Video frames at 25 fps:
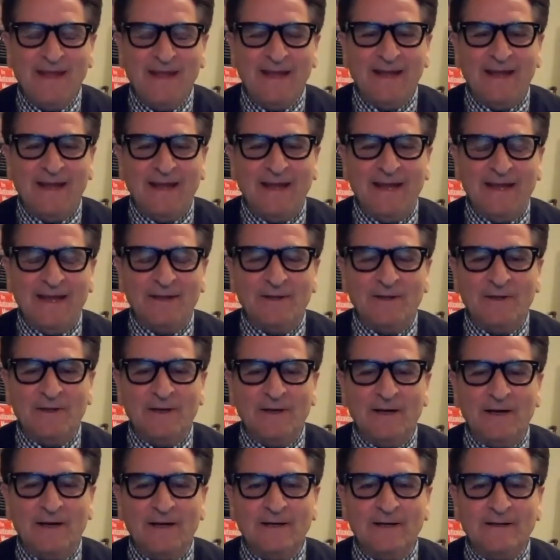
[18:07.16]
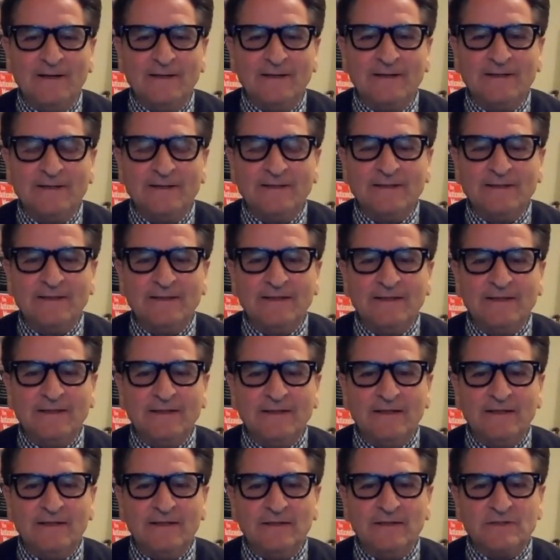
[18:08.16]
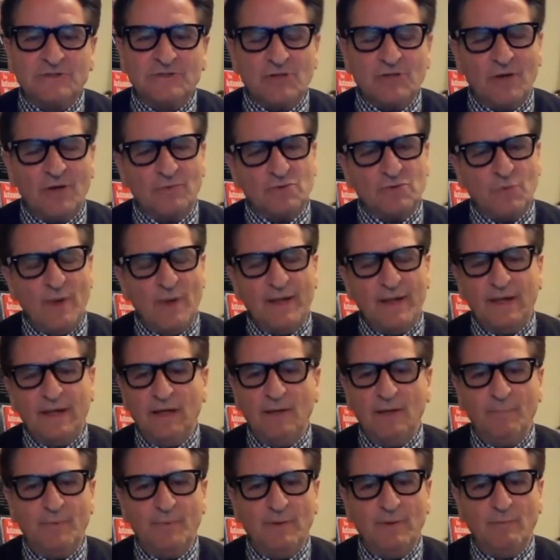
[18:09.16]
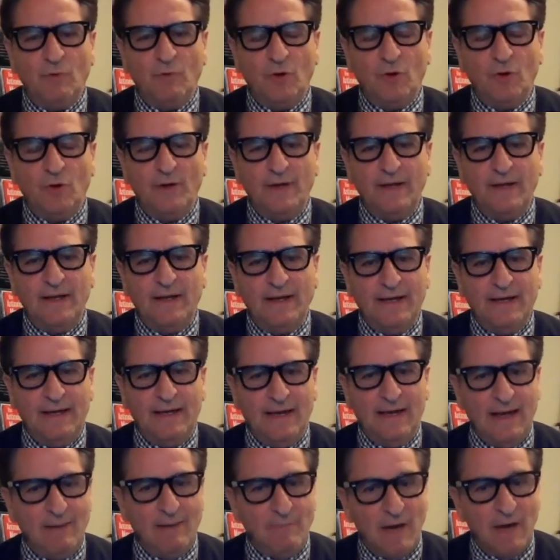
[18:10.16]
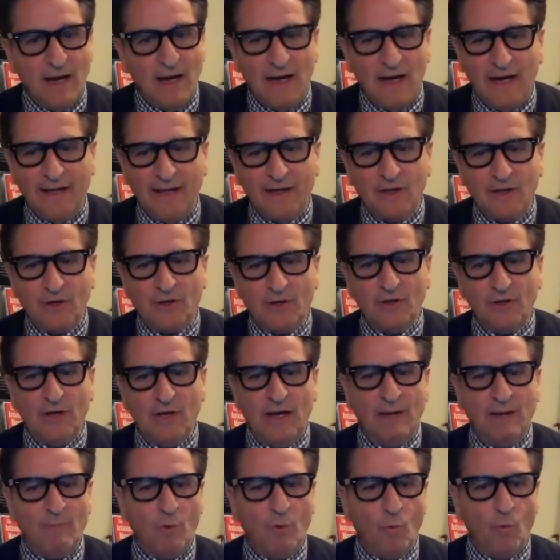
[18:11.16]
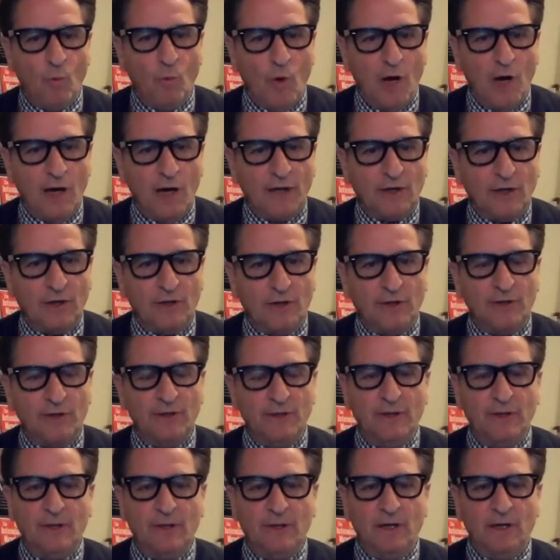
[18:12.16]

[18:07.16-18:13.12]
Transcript: And so I was waking up in the morning, and I'm a hiker, I'm a walker,